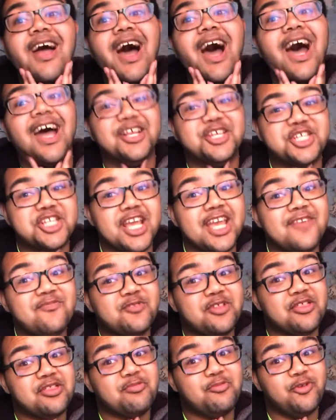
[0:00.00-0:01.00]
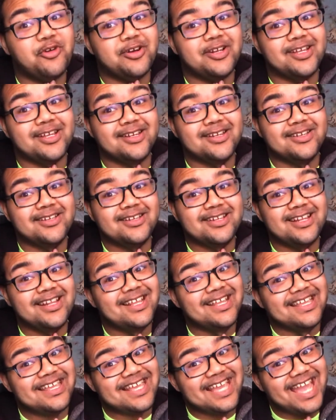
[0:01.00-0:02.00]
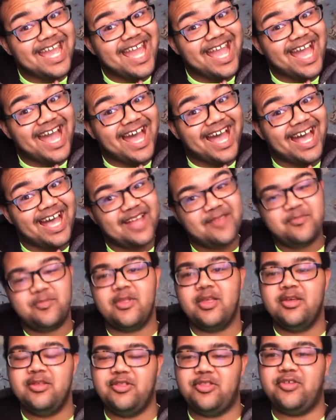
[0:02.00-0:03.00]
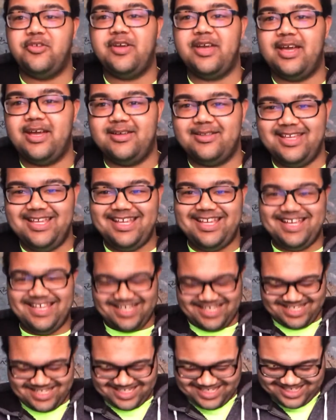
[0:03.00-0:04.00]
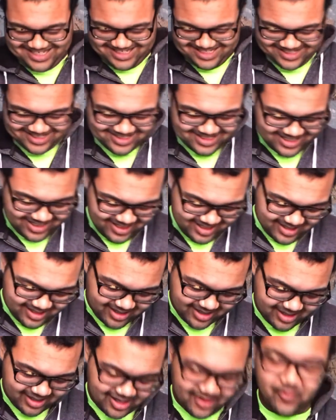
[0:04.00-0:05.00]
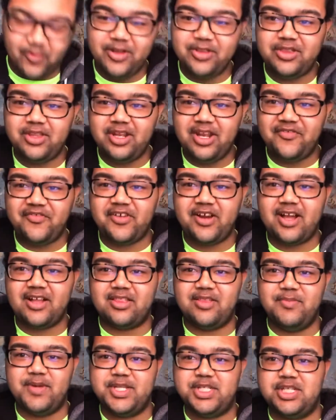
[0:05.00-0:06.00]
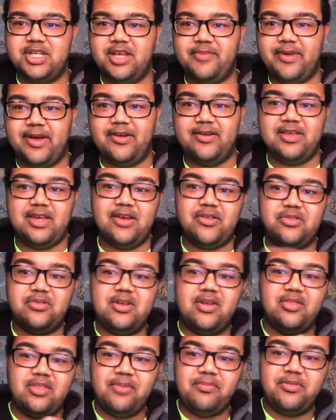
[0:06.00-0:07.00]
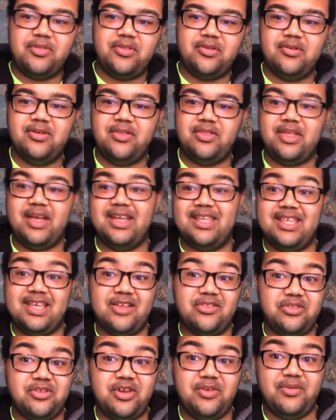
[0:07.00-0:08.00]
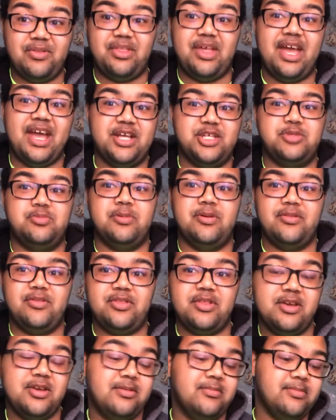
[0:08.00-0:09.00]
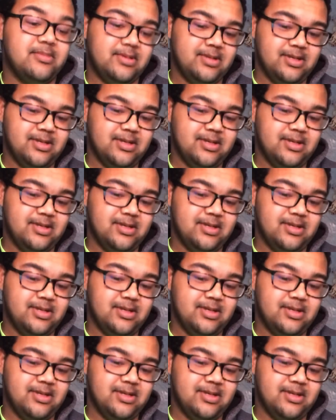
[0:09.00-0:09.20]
I shaved this morning! Yeah! So yeah. one thing I forgot to mention about yesterday's episode is that yesterday was Ash Wednesday.